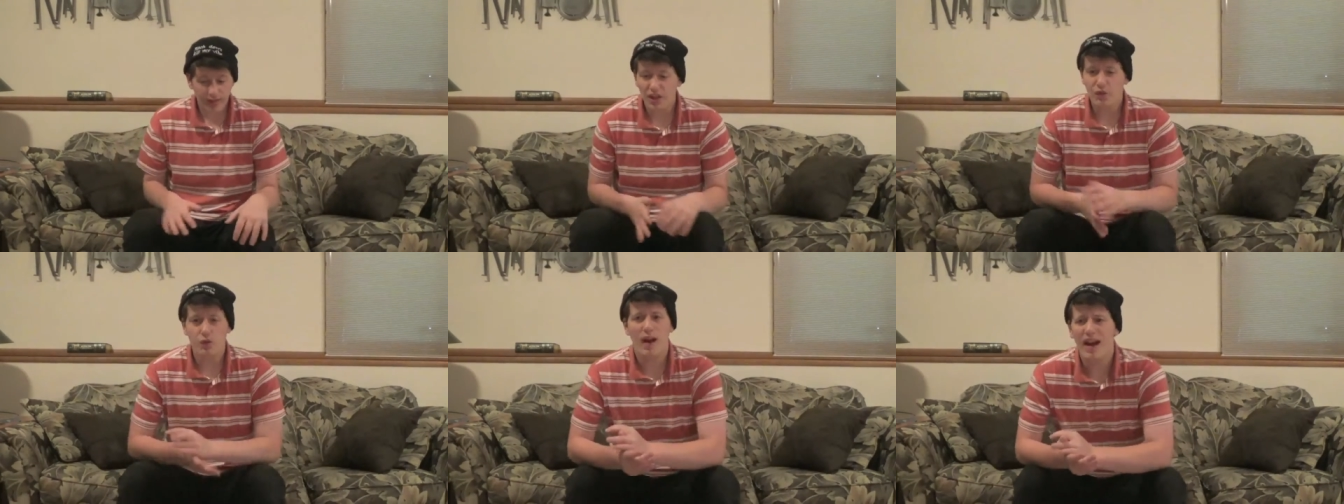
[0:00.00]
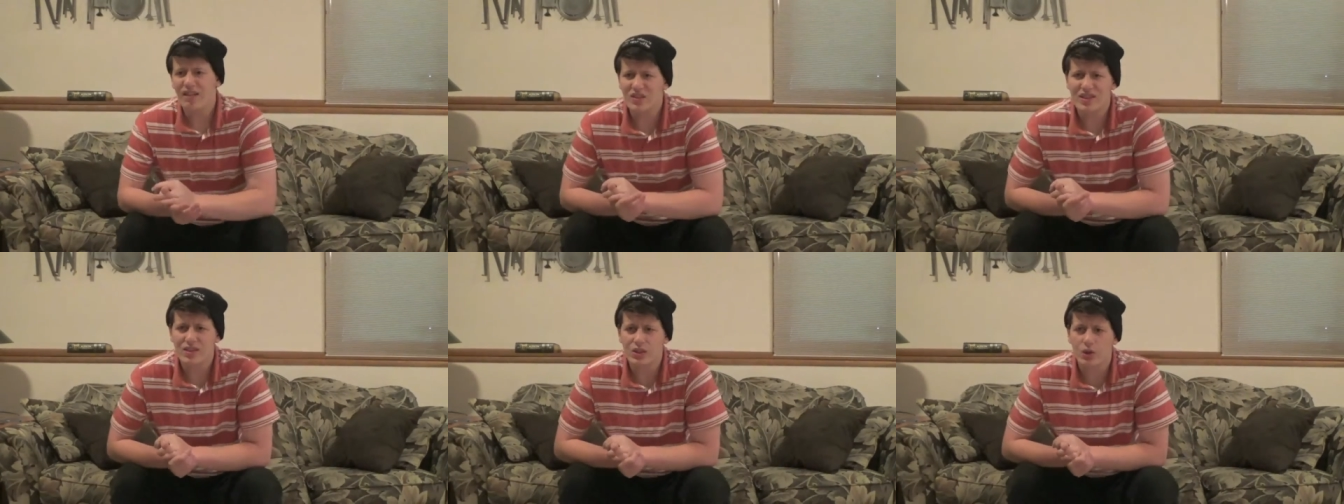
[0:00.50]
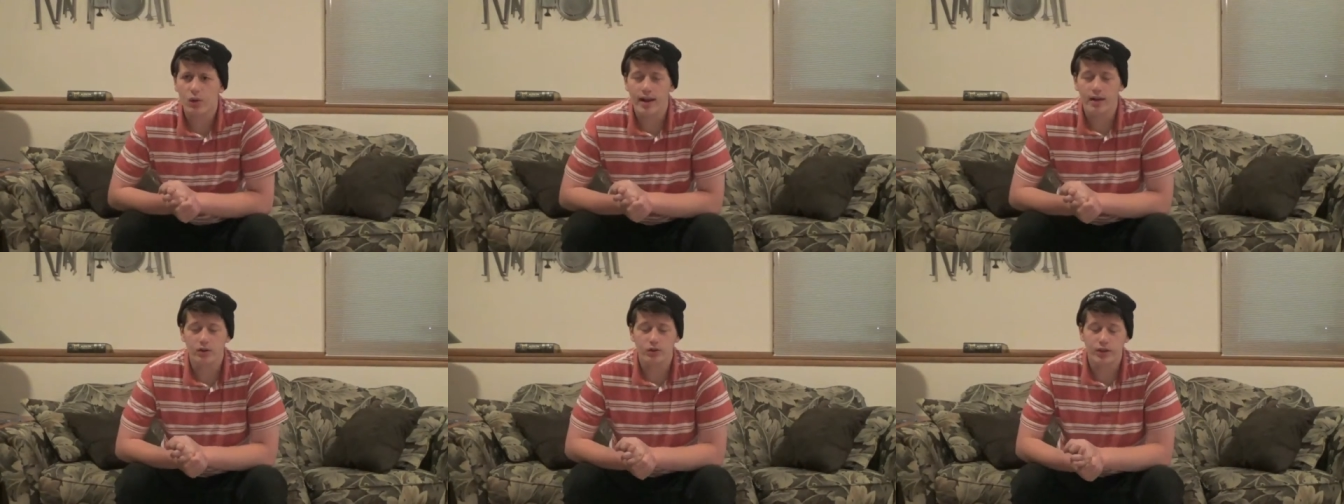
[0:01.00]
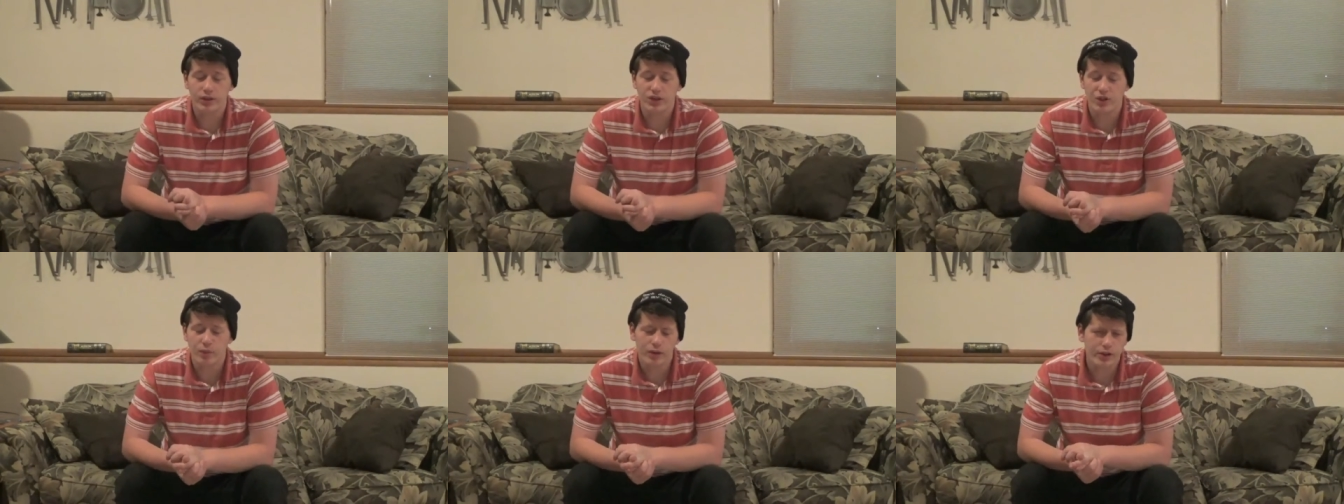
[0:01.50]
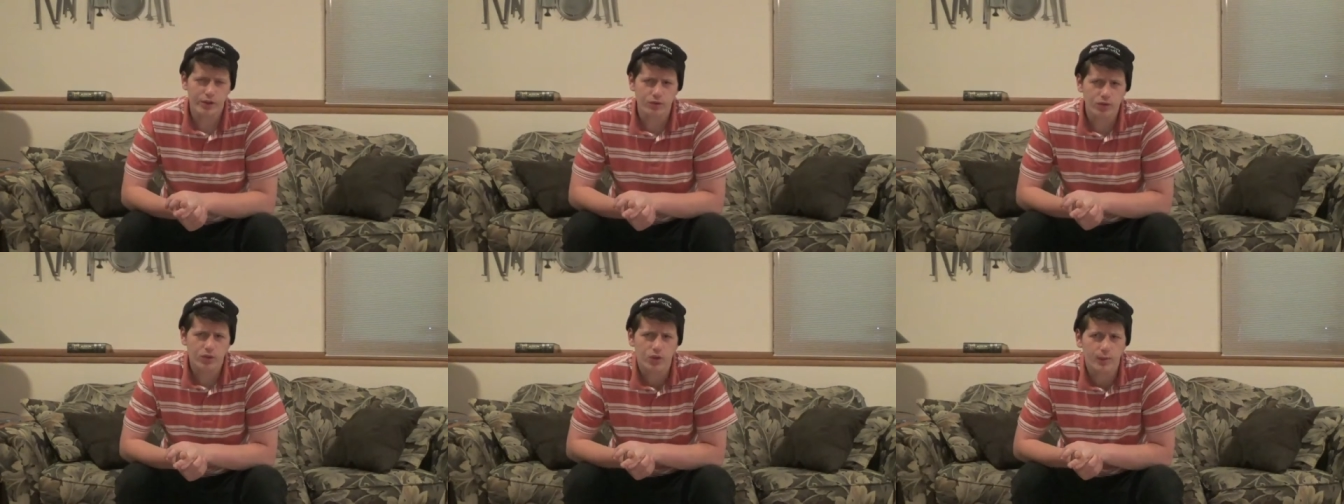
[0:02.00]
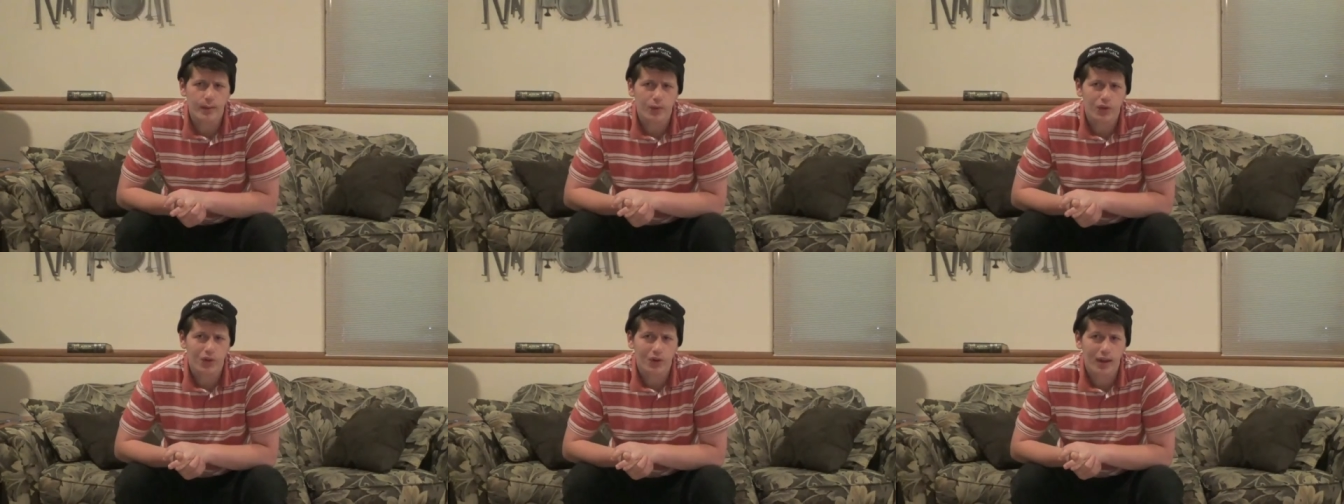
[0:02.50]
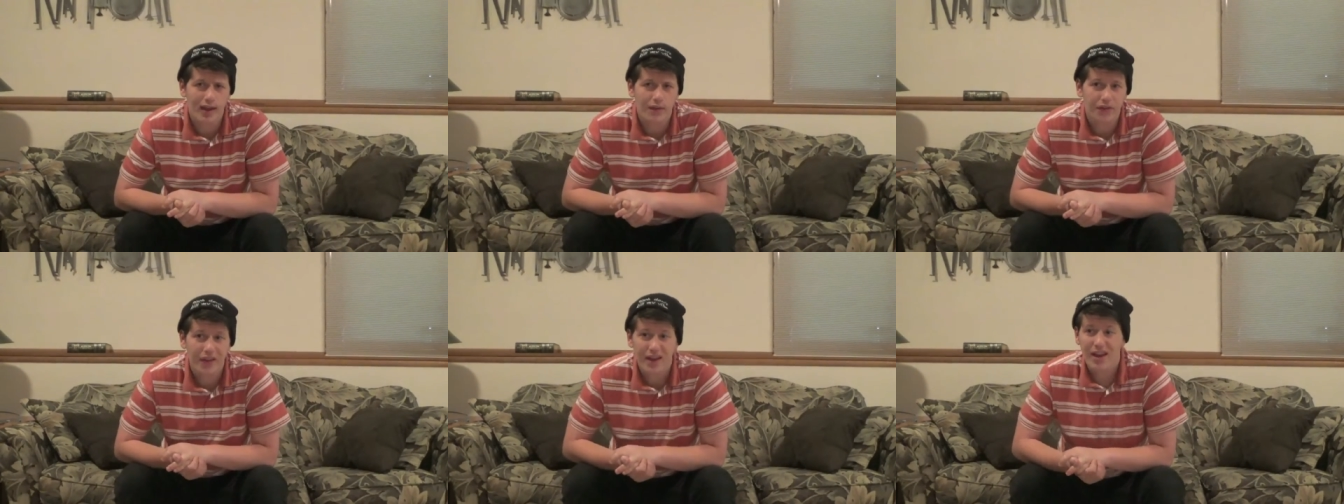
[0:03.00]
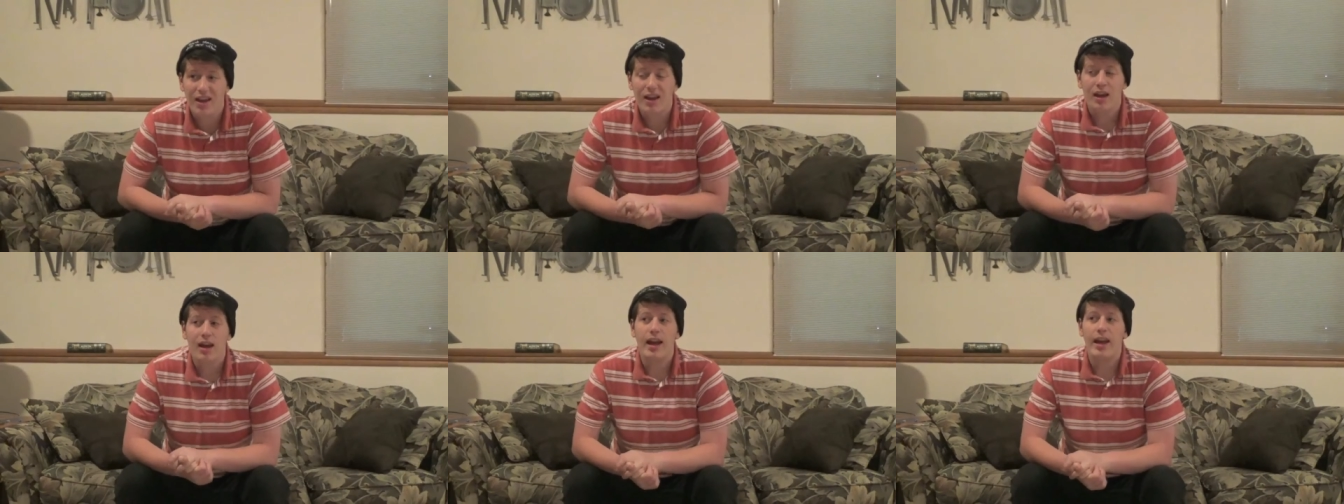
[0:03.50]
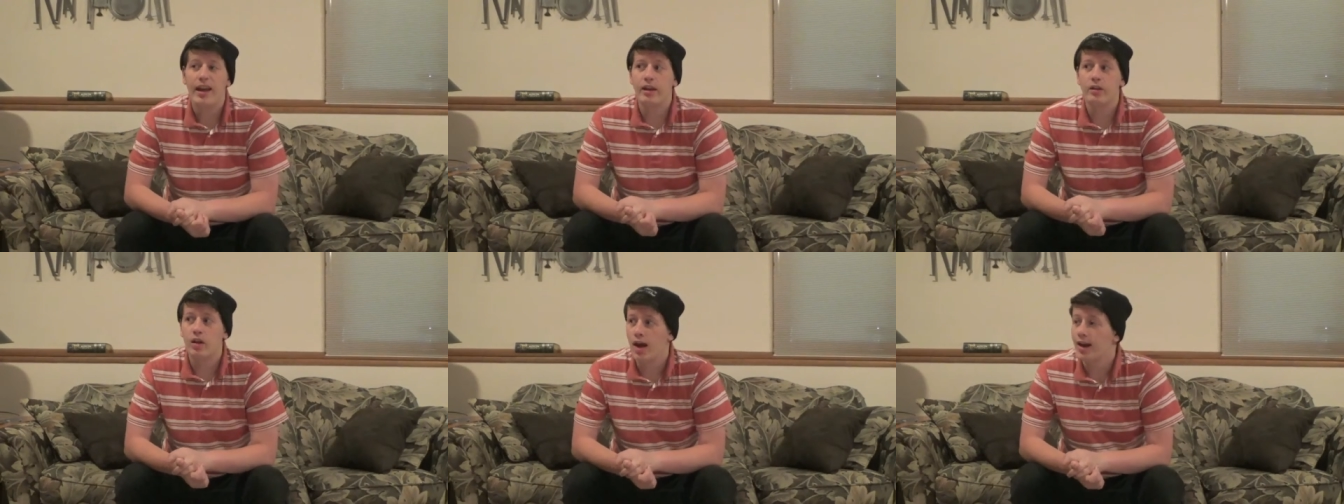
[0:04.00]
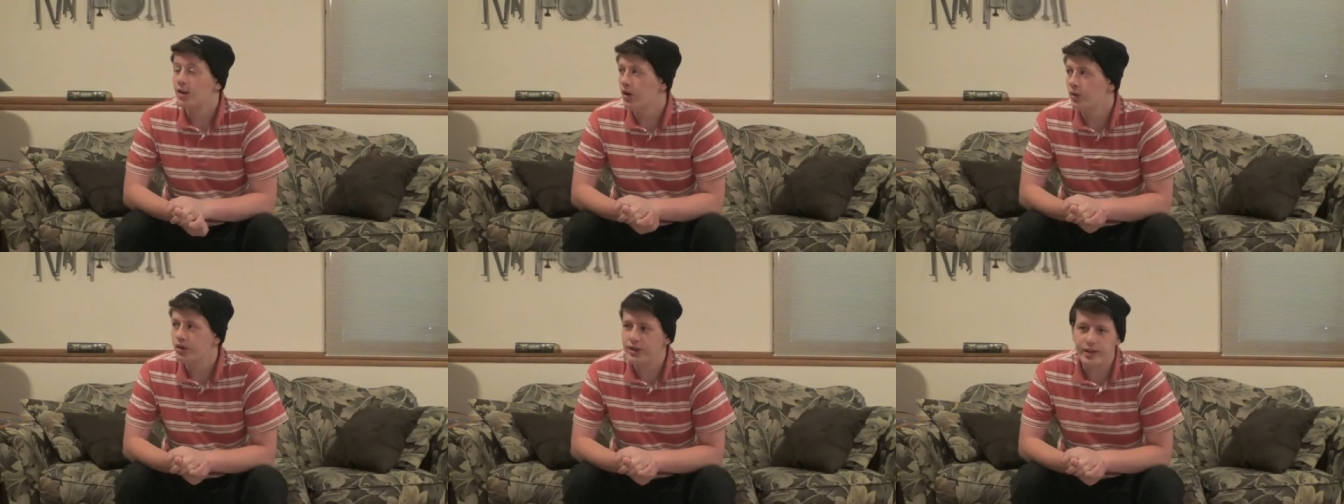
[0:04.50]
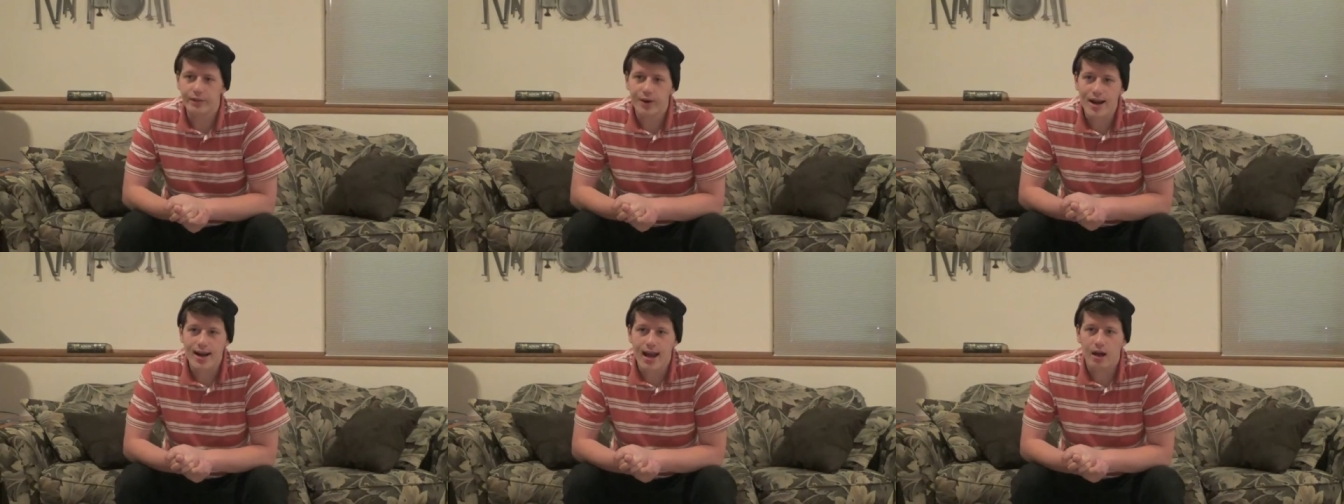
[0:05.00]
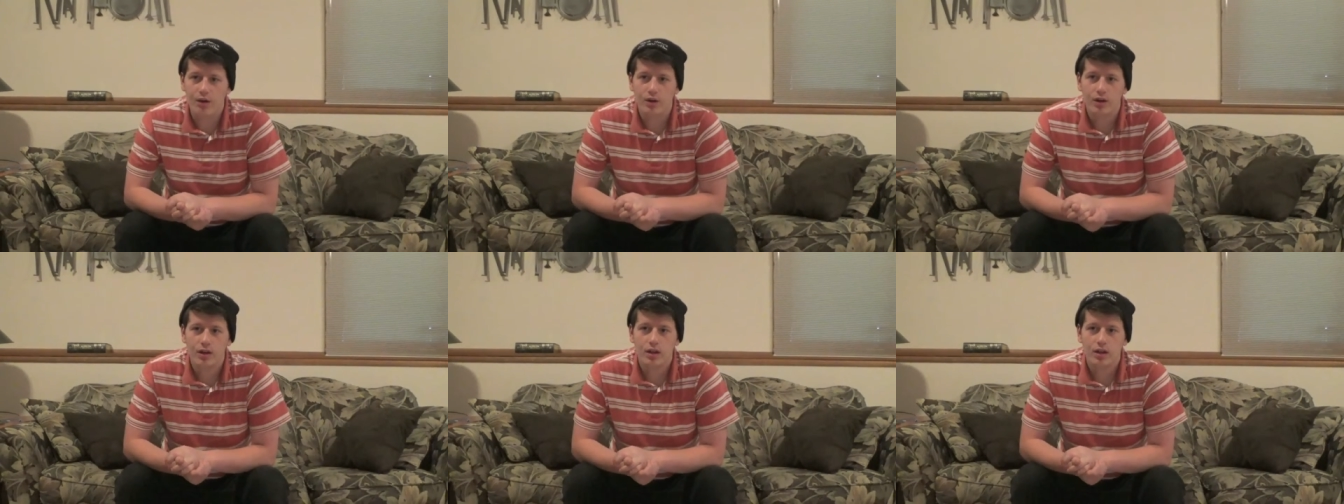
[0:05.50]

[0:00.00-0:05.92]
If you haven't seen the Cornetto Trilogy, what are you doing with your life? And go see it right now.